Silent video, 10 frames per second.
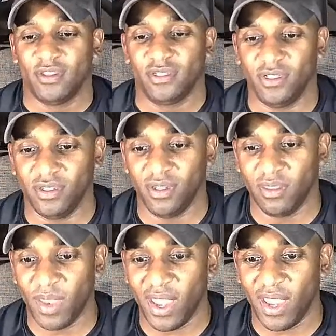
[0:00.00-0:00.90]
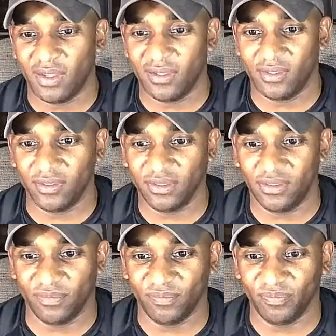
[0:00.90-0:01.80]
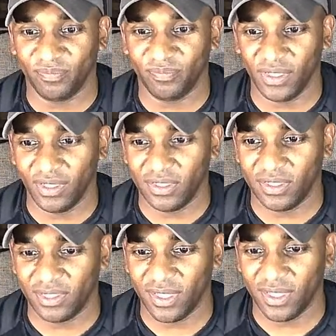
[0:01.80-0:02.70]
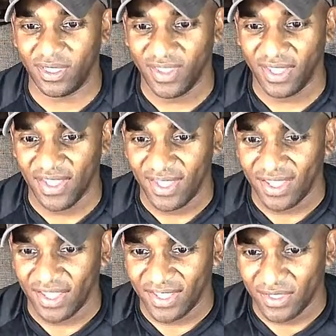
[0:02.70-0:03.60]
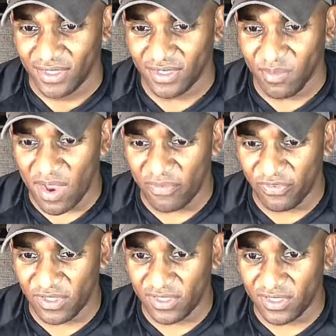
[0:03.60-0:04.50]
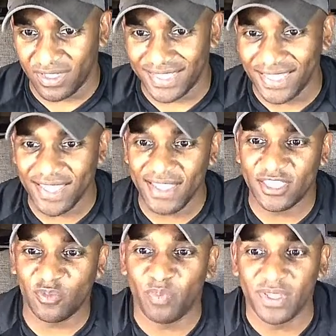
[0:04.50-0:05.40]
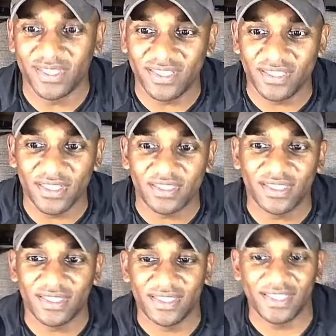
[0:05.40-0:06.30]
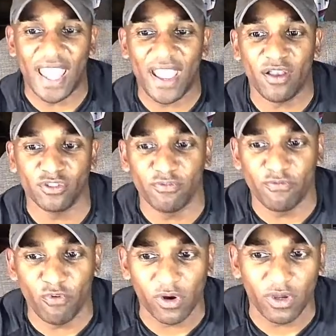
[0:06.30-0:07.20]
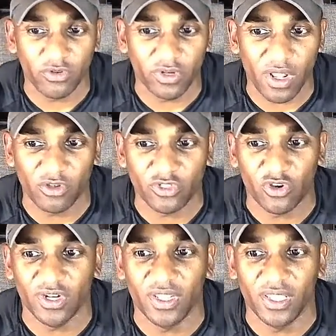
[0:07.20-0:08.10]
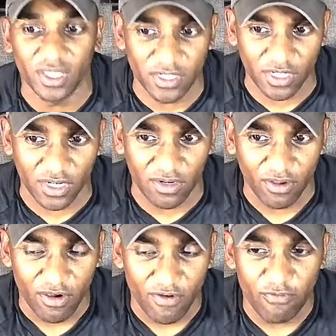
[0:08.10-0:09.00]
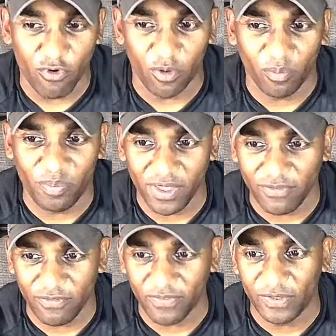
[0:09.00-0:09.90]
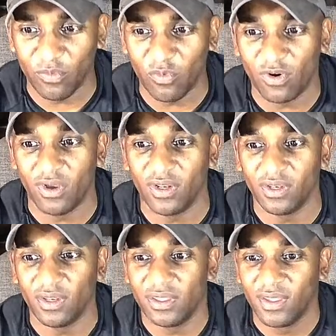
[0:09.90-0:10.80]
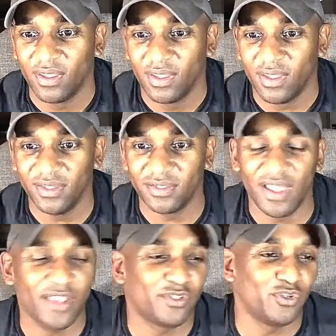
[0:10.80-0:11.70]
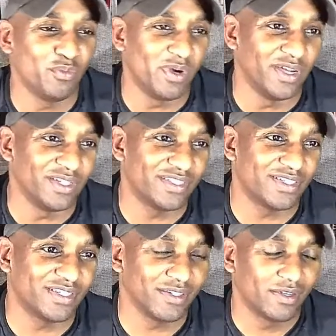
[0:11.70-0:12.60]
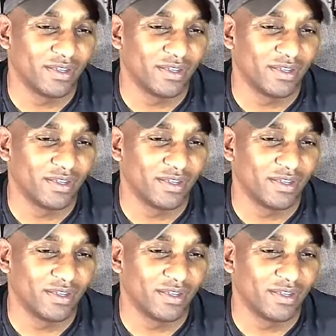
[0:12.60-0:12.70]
chilling in the back. Let's see. C Mafia says he spent $6,400 on an engine for a P-51. Is that too much?